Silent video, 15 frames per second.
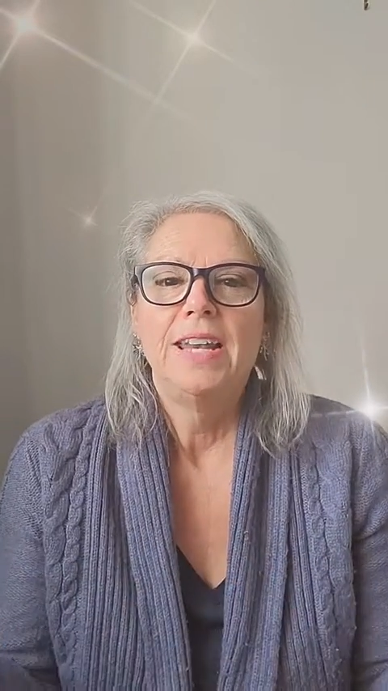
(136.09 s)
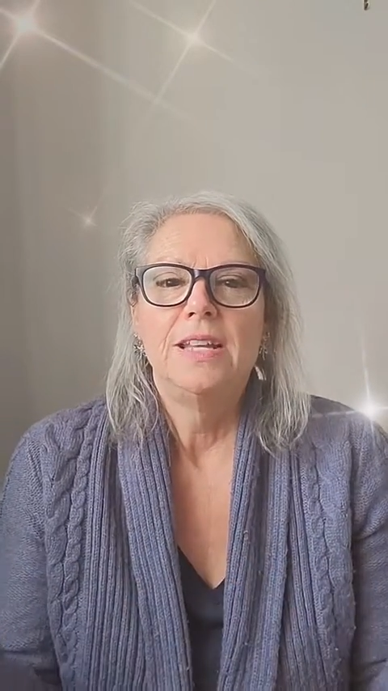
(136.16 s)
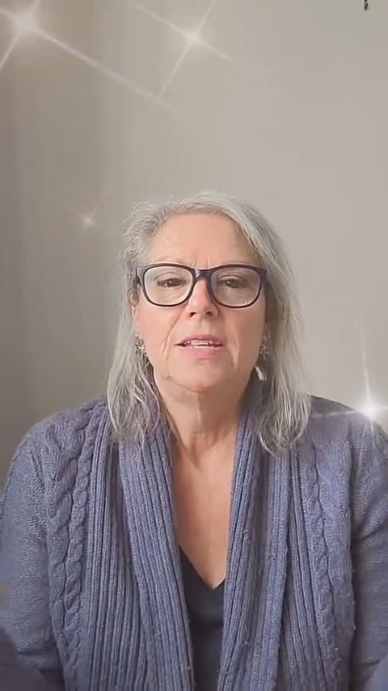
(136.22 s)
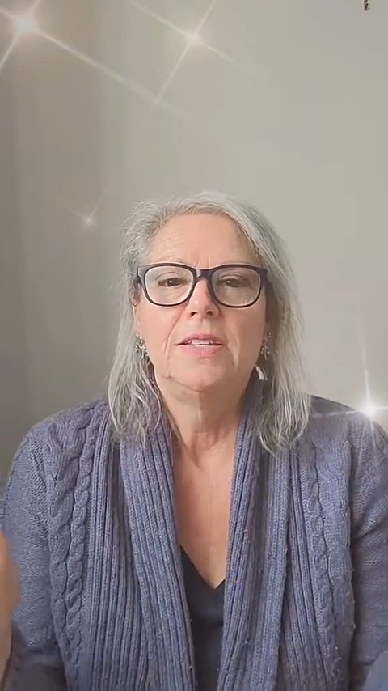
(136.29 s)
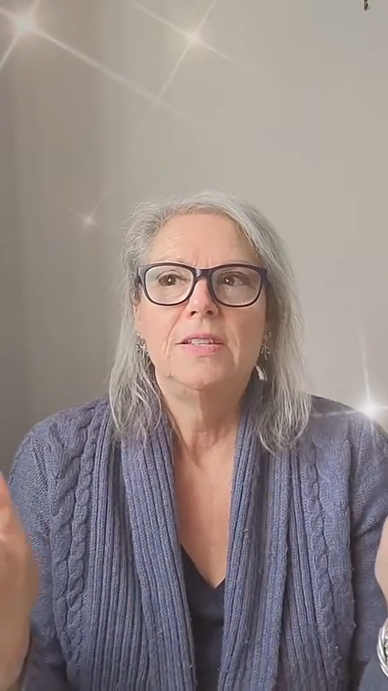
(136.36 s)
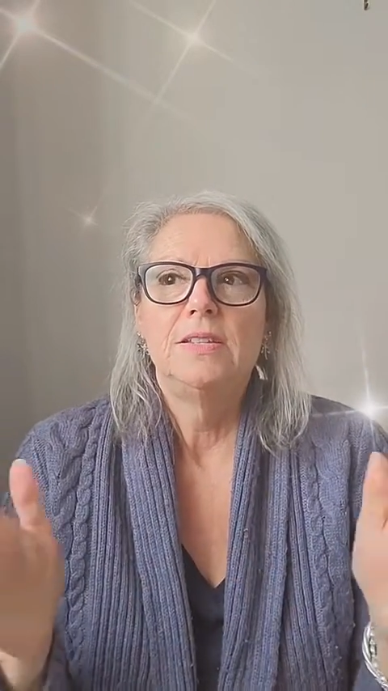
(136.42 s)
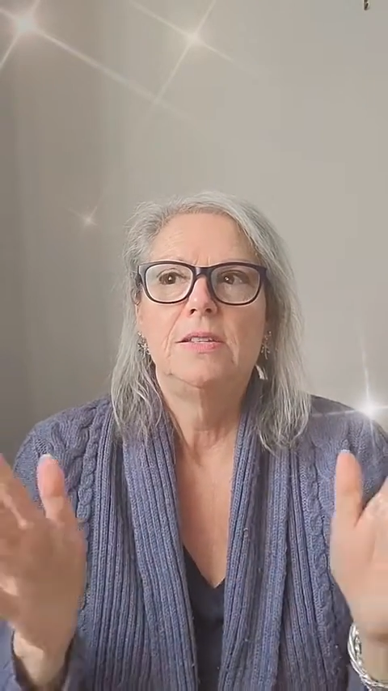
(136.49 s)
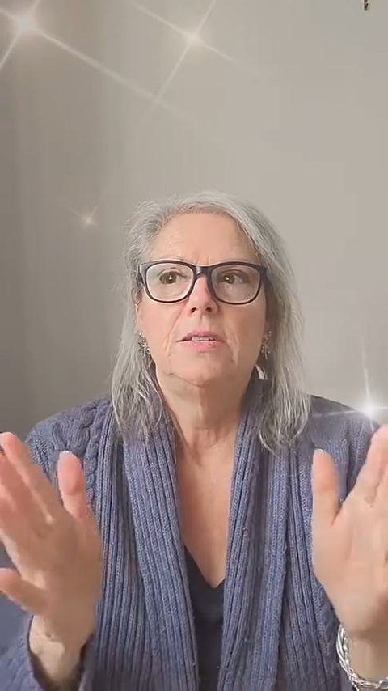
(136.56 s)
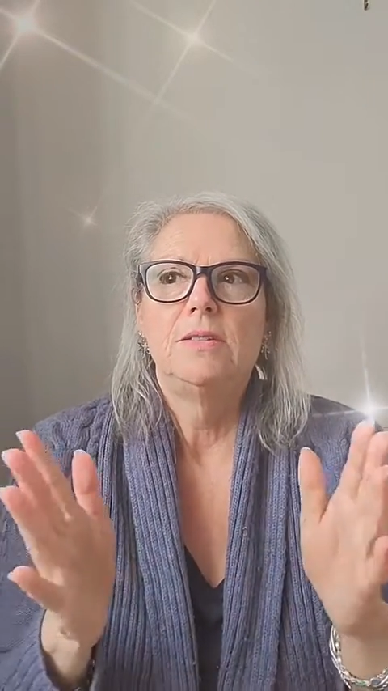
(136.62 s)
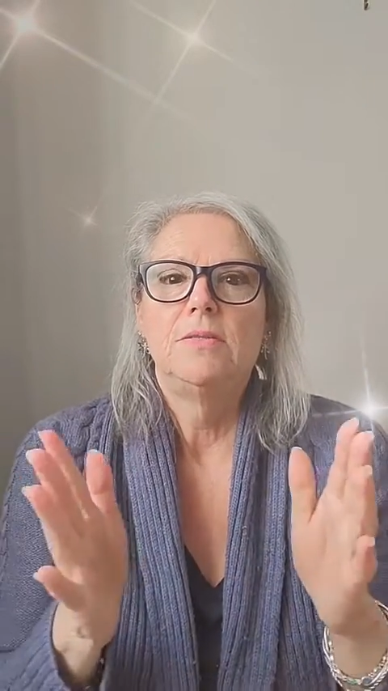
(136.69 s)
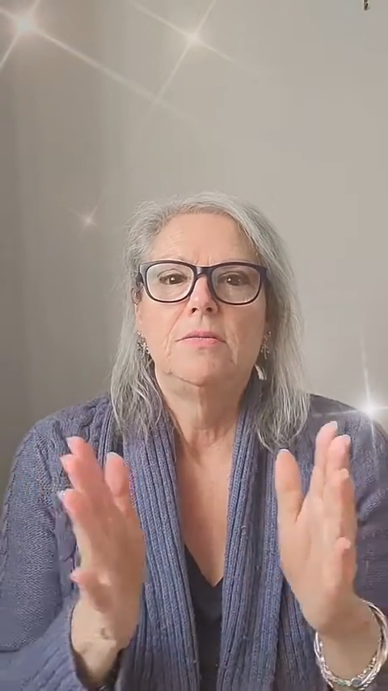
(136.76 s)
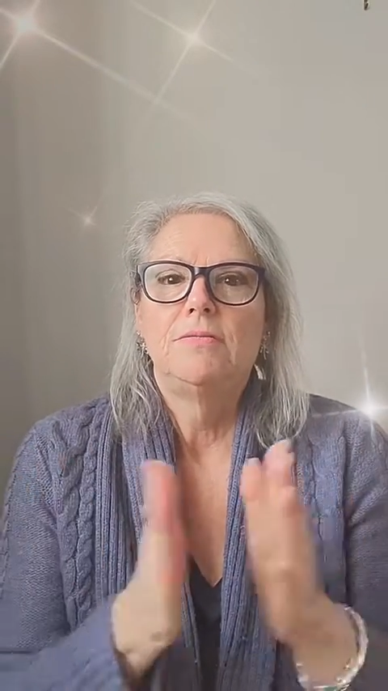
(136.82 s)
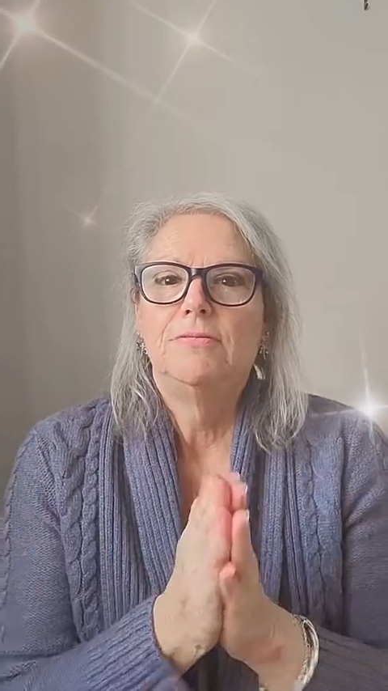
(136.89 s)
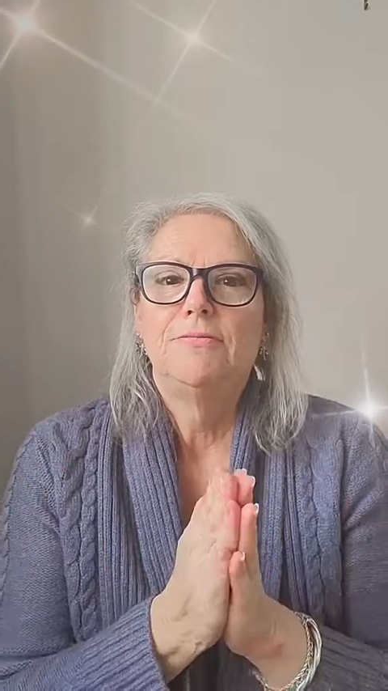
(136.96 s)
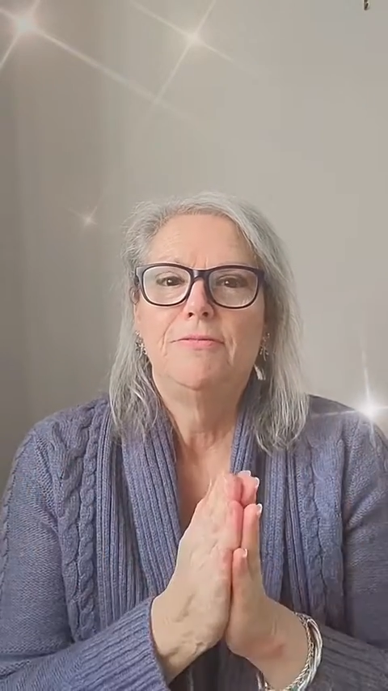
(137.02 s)
is
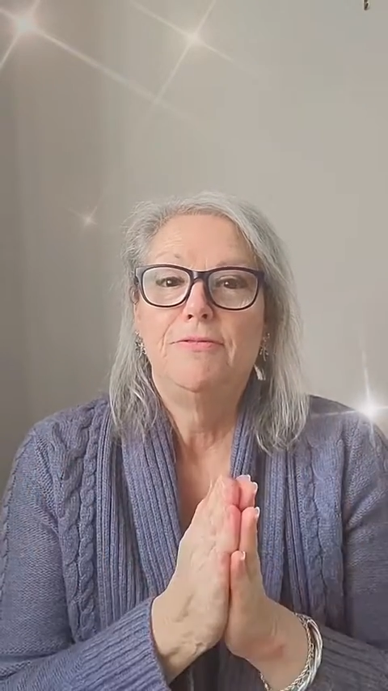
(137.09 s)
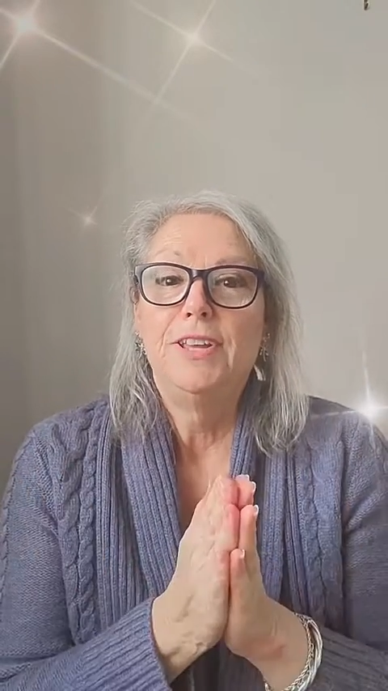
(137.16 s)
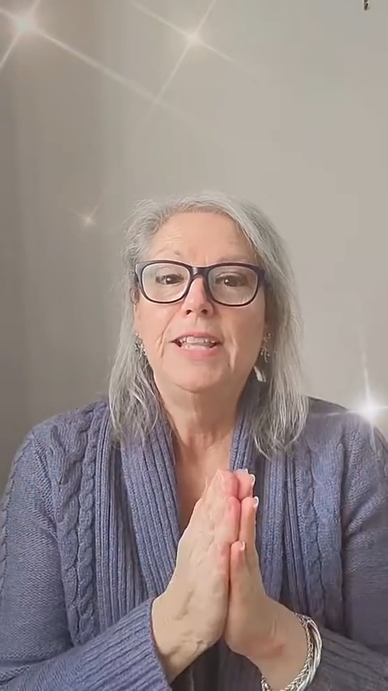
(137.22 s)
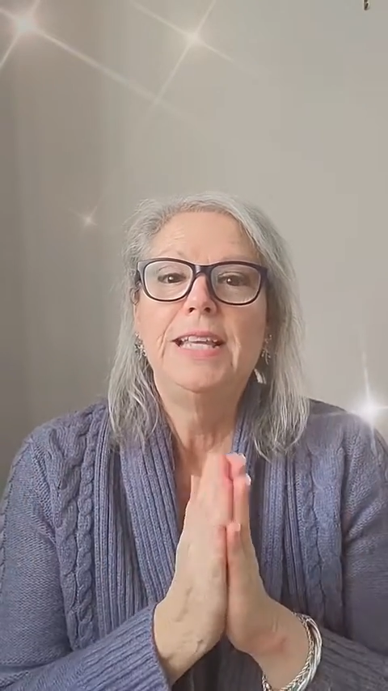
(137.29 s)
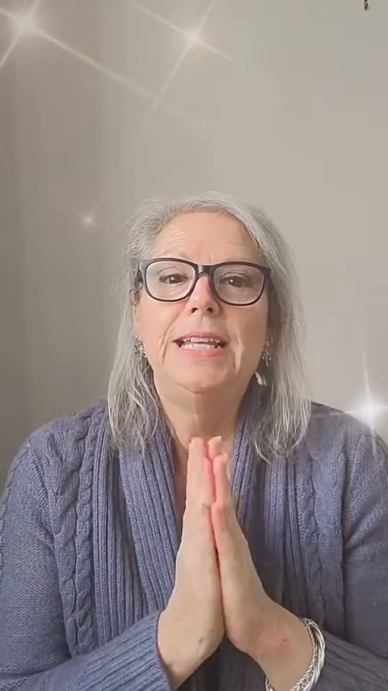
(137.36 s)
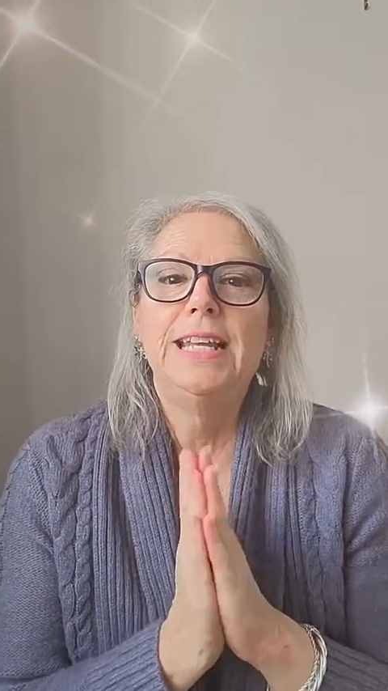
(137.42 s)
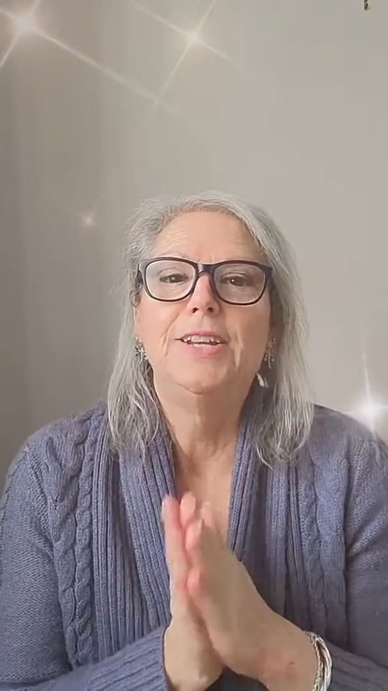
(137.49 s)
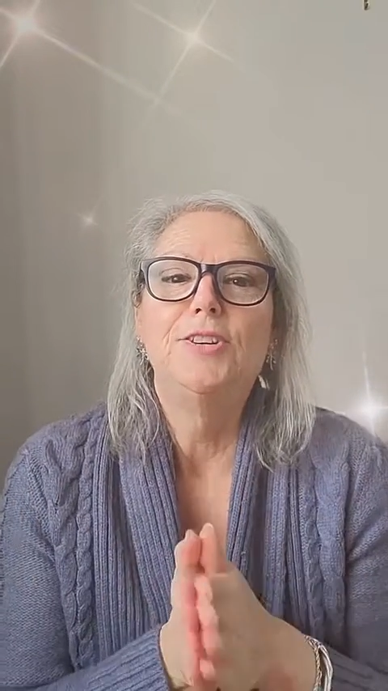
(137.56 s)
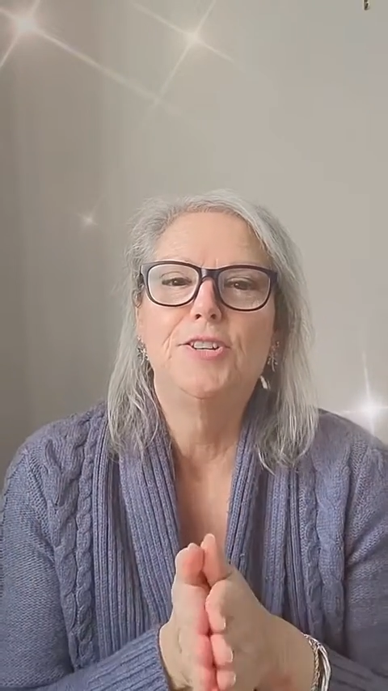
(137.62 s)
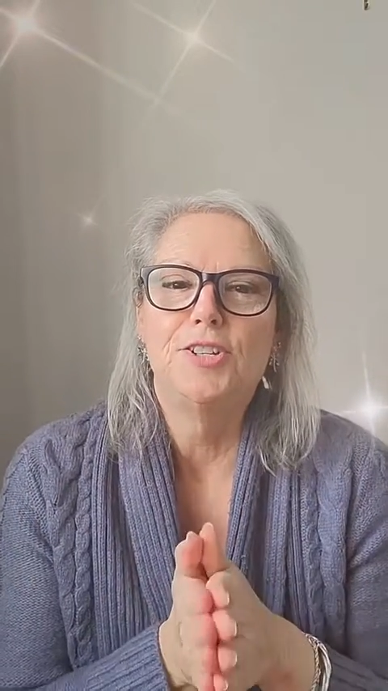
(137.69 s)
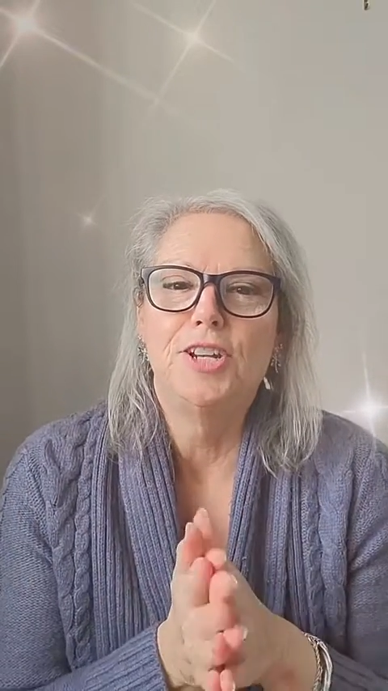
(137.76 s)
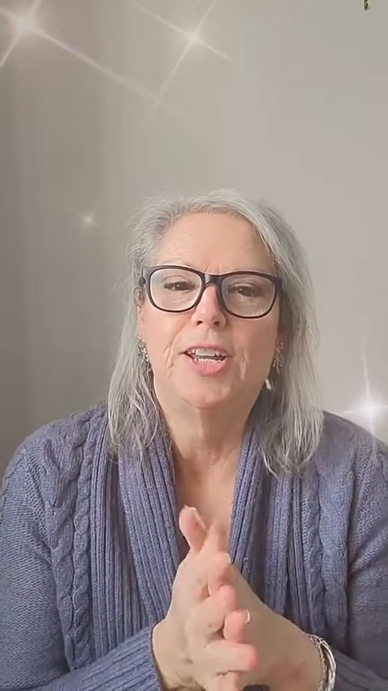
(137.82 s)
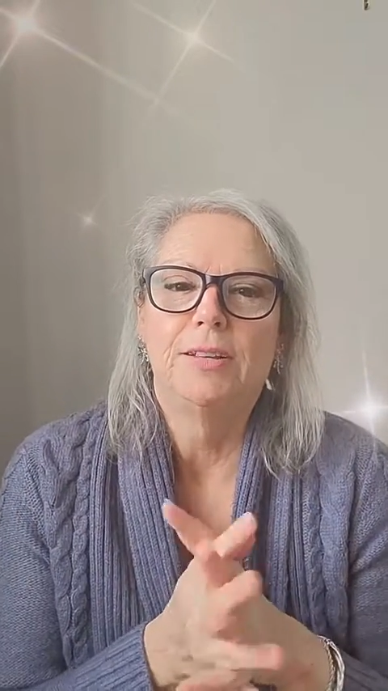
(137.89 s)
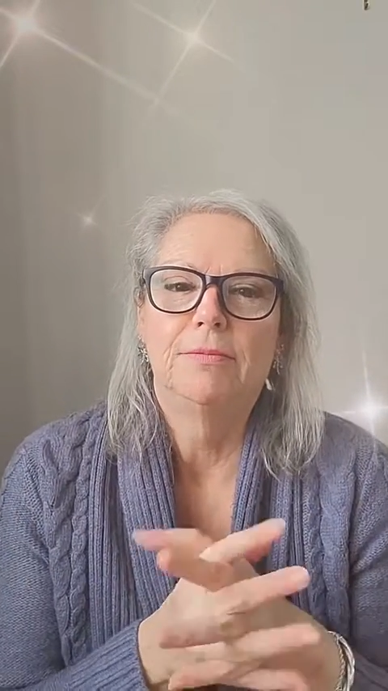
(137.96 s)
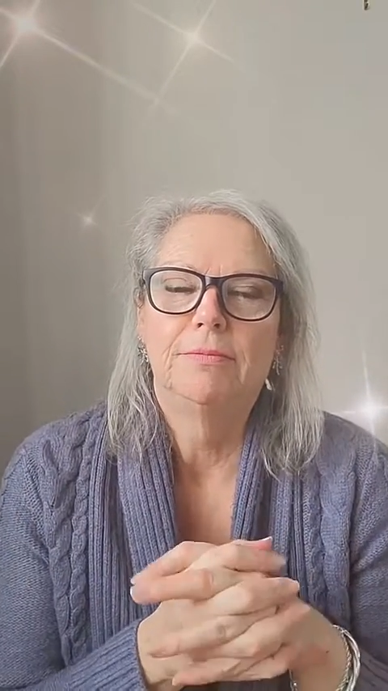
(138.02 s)
feeling
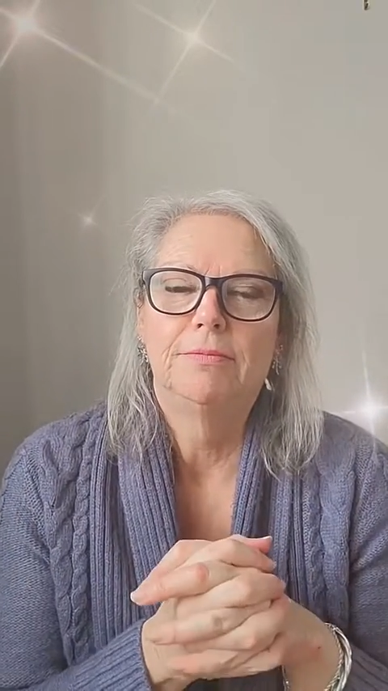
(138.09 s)
energy,